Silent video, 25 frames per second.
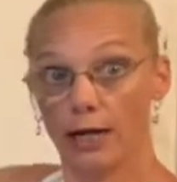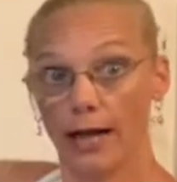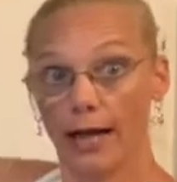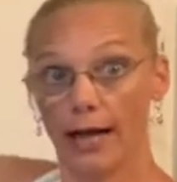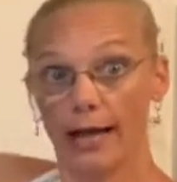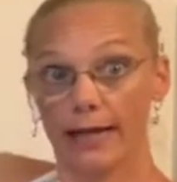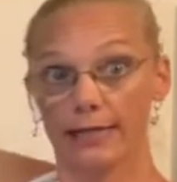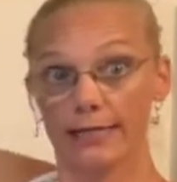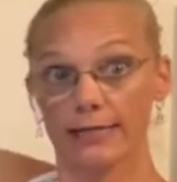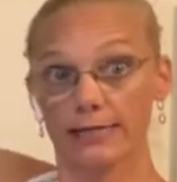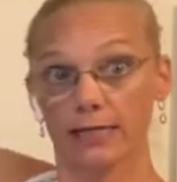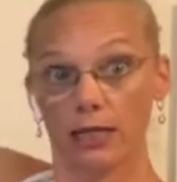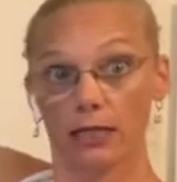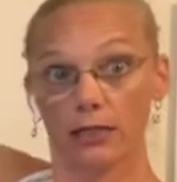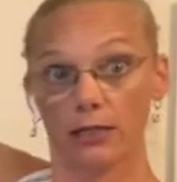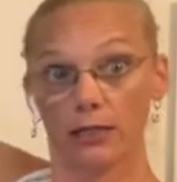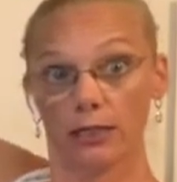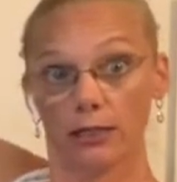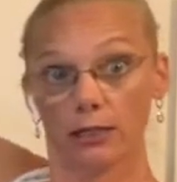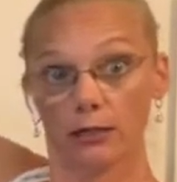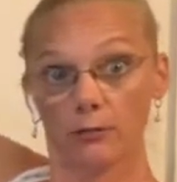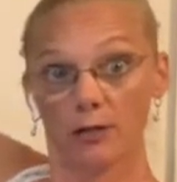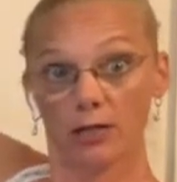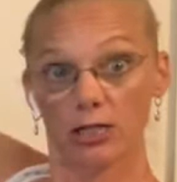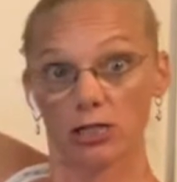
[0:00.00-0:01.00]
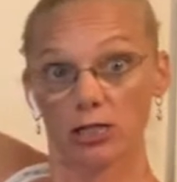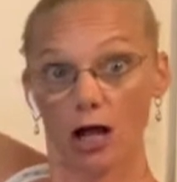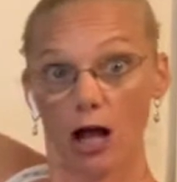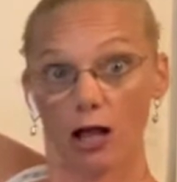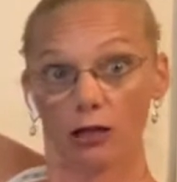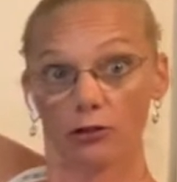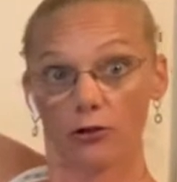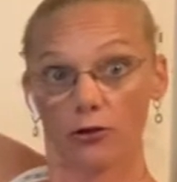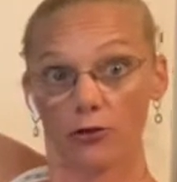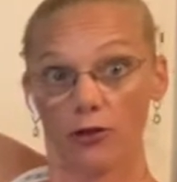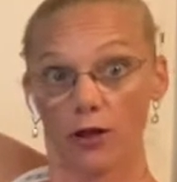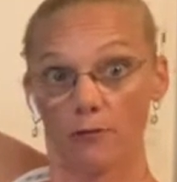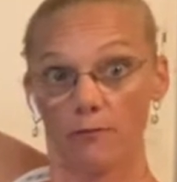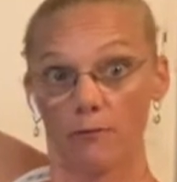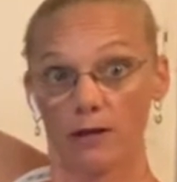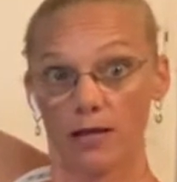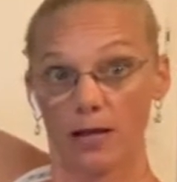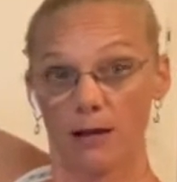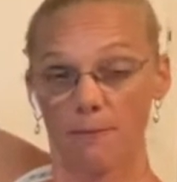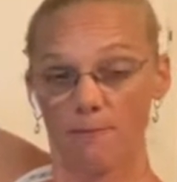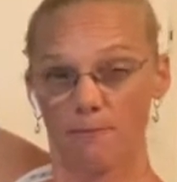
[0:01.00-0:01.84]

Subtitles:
and it's a little bit taller than me,